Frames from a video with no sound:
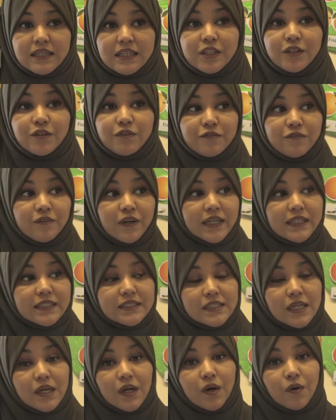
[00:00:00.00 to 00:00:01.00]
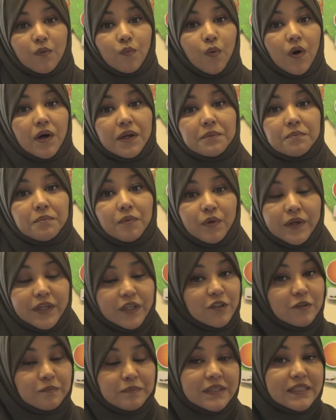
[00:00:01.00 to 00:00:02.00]
can you find 1 more? It
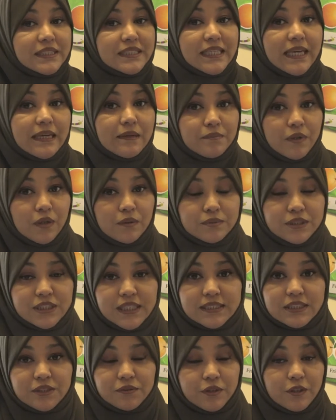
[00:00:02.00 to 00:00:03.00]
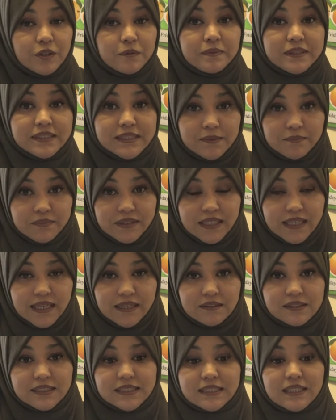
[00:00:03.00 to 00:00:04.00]
could be the same object or it could be something
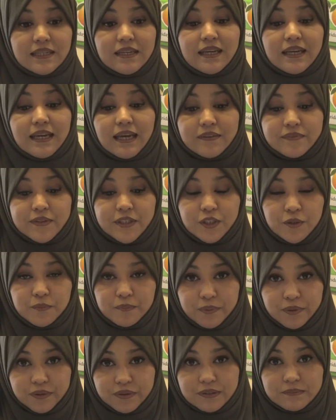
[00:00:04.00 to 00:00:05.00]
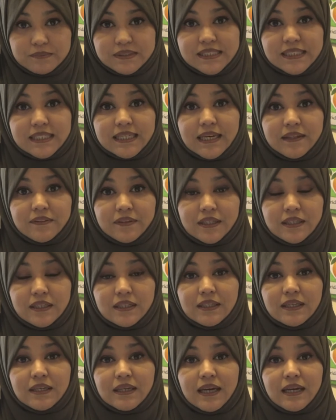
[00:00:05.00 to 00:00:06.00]
else. And then you put them together
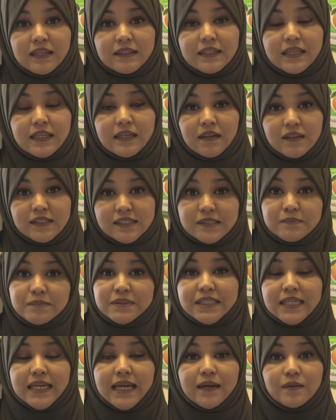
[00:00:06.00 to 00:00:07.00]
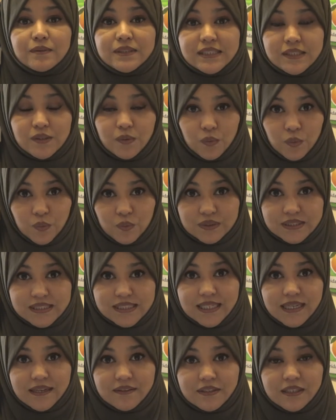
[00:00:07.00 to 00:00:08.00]
and then ask them to count it all
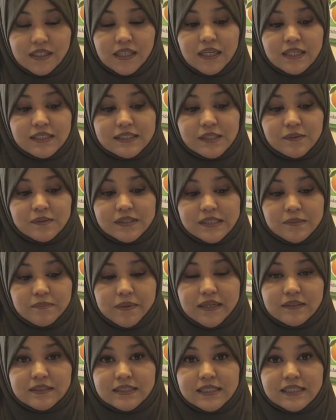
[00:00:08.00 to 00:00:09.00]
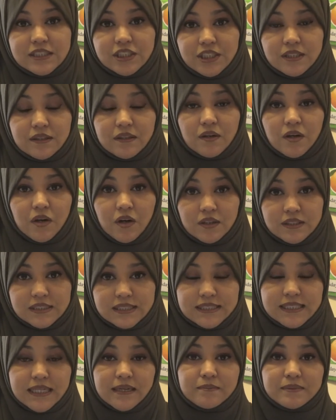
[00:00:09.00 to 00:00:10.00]
together. So it's about teaching the
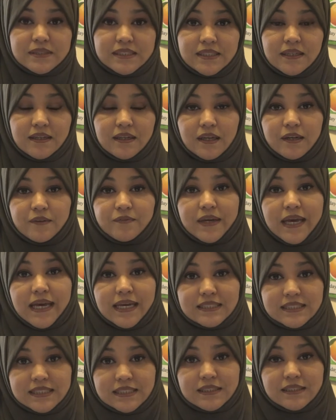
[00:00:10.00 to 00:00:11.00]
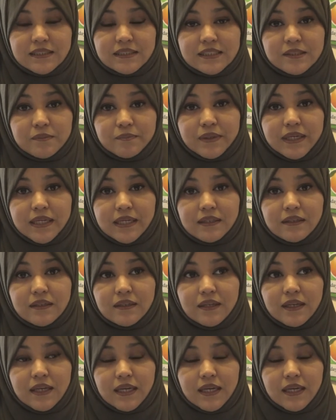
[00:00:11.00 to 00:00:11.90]
concept of adding to mean